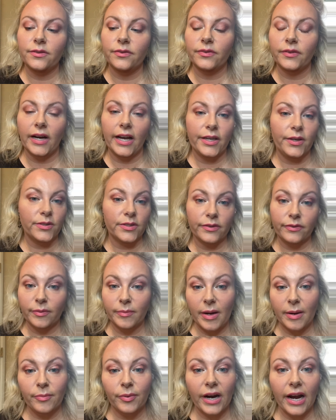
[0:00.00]
I use it for
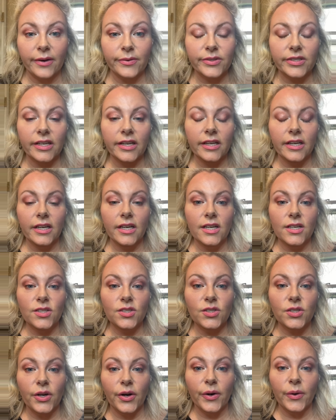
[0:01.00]
my brows.
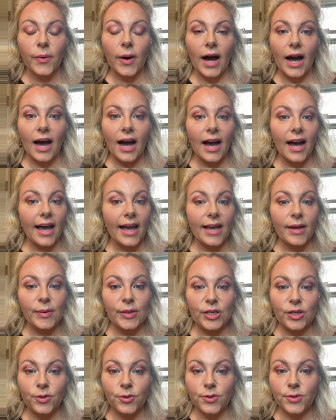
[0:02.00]
So I
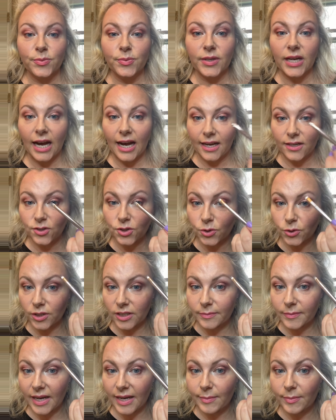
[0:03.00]
use contour
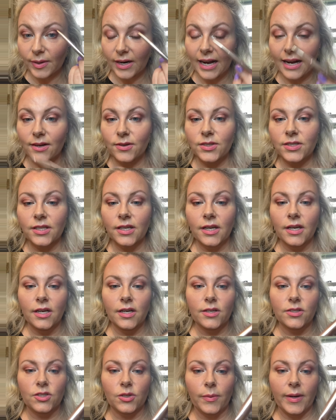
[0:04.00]
in my brows.
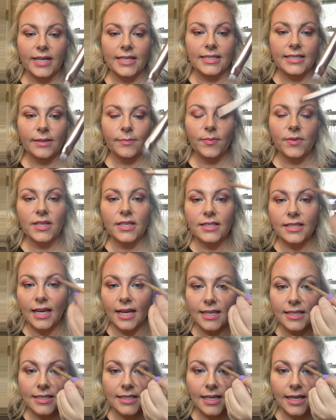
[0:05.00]
So I dip this
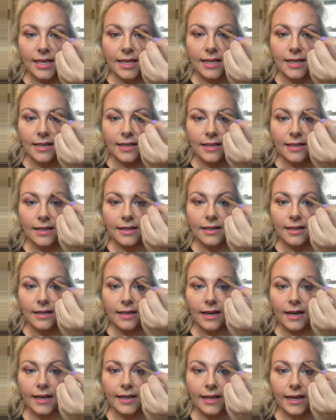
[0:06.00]
end in,
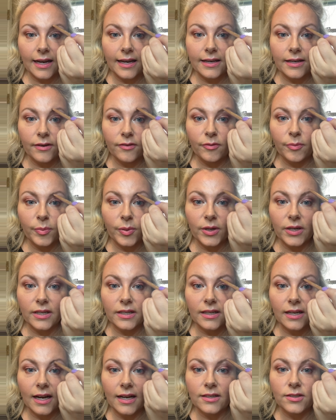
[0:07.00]
I kind of put
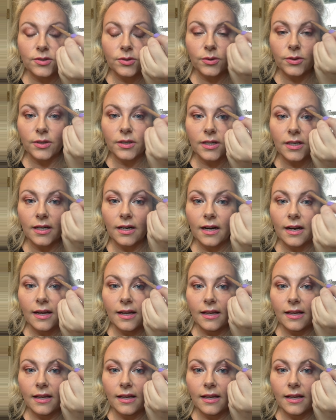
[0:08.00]
contour